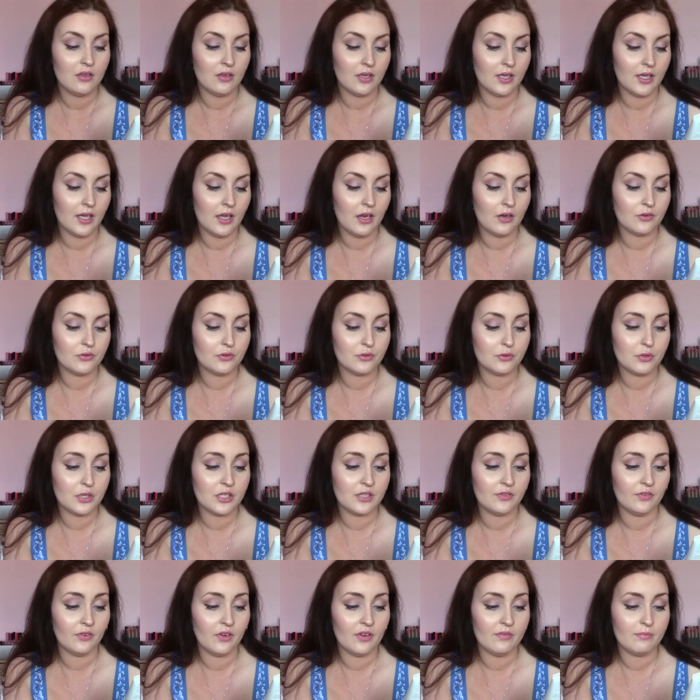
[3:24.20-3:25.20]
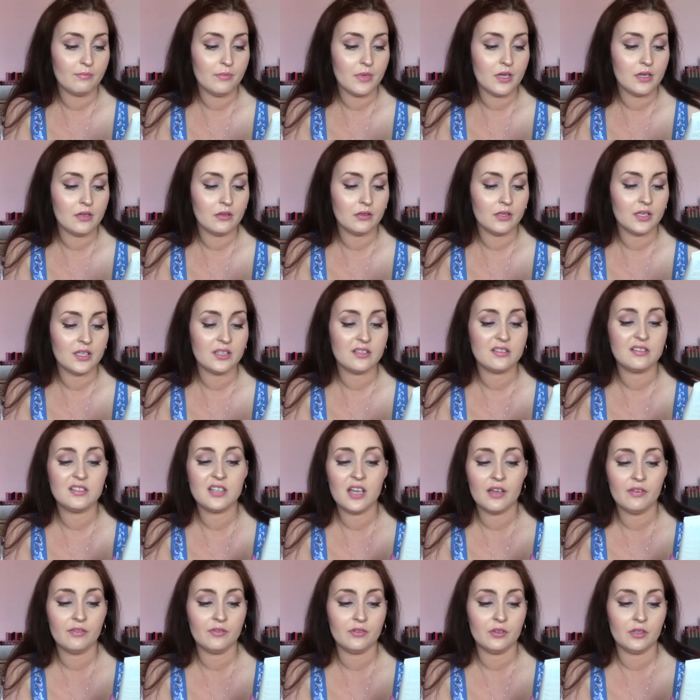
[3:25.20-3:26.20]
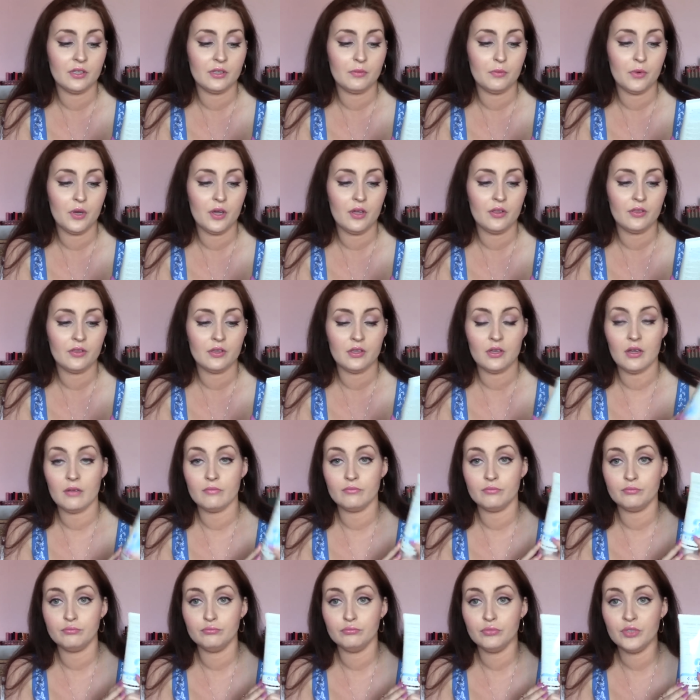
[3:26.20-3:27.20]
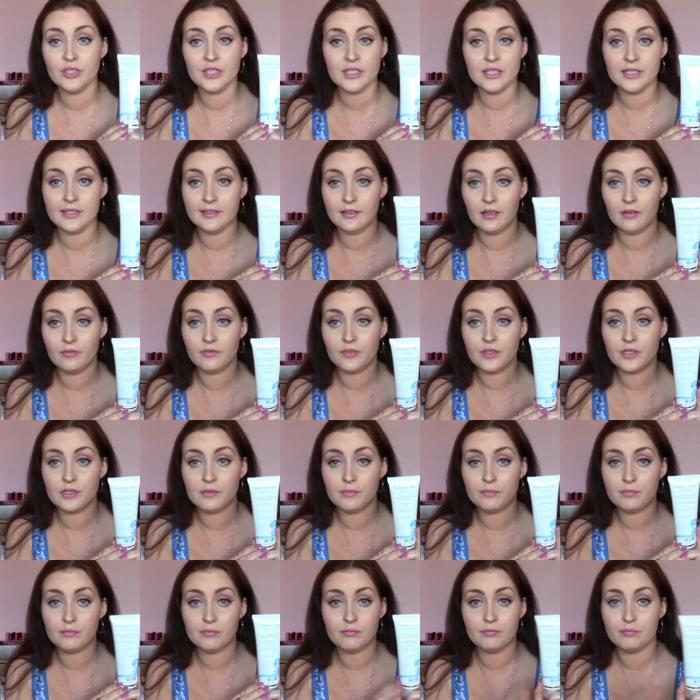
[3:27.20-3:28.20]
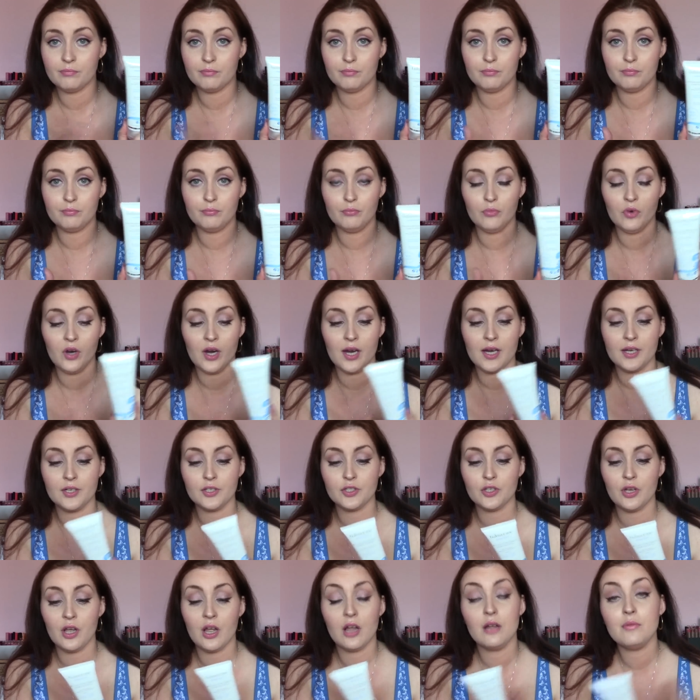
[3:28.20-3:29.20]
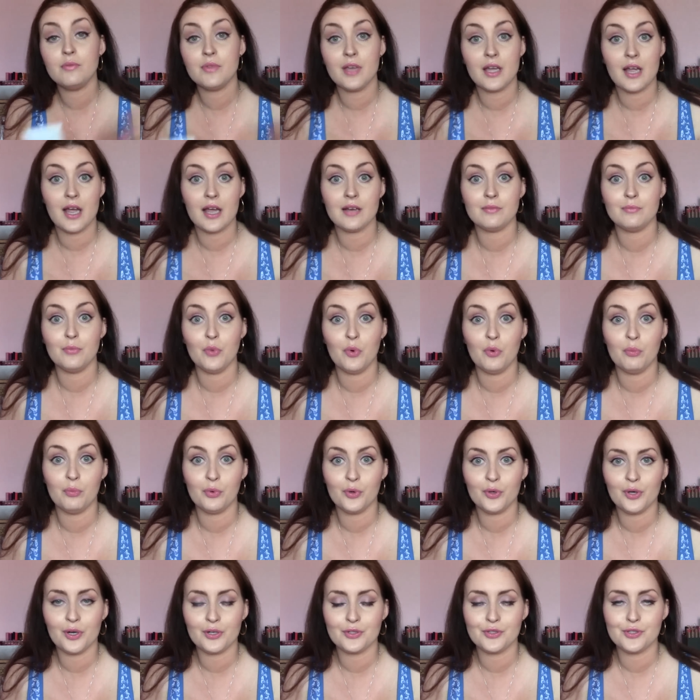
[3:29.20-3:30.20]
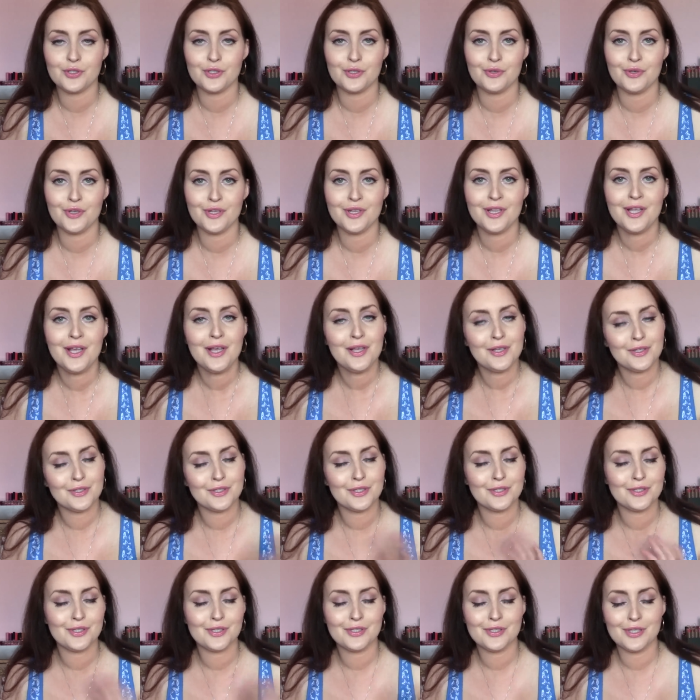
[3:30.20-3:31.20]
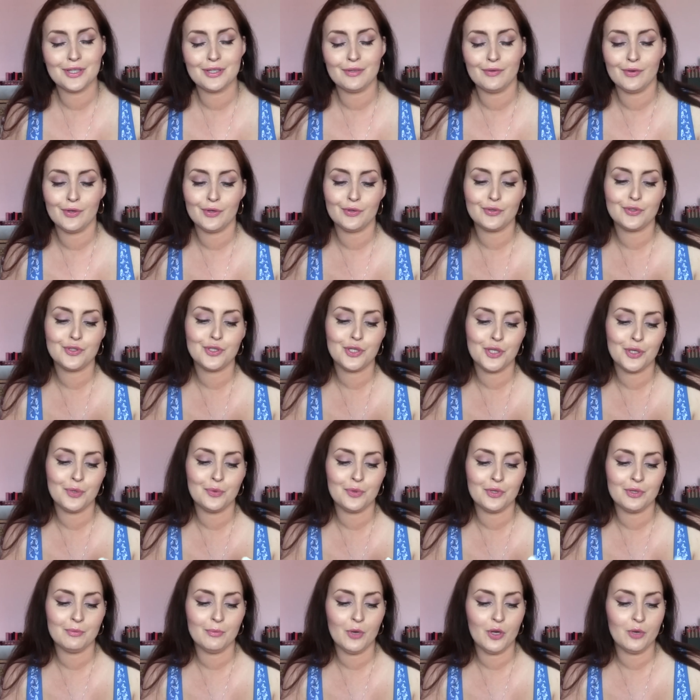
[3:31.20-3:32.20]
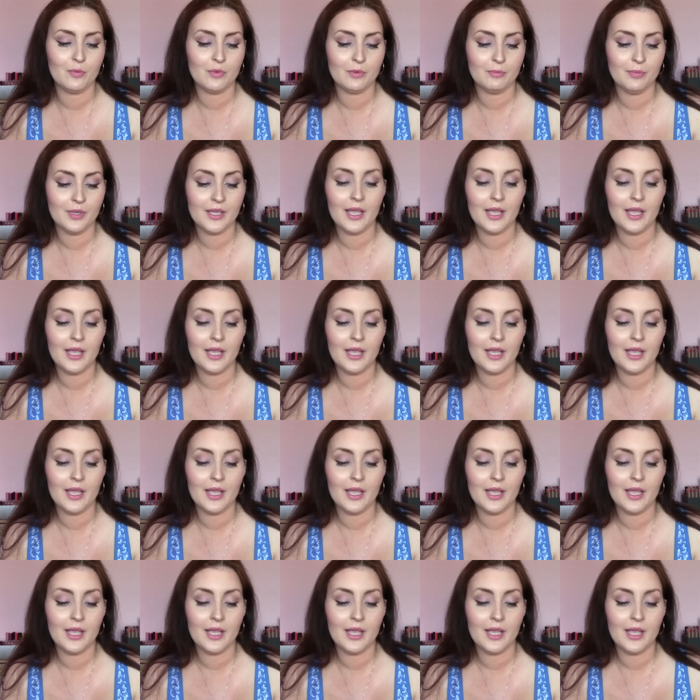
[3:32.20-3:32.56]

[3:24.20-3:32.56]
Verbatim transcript: you get one hundred twenty-five mils, it's definitely worth it. I really love this range. I hope they add more products to it because, as I said, they've only got two at the moment.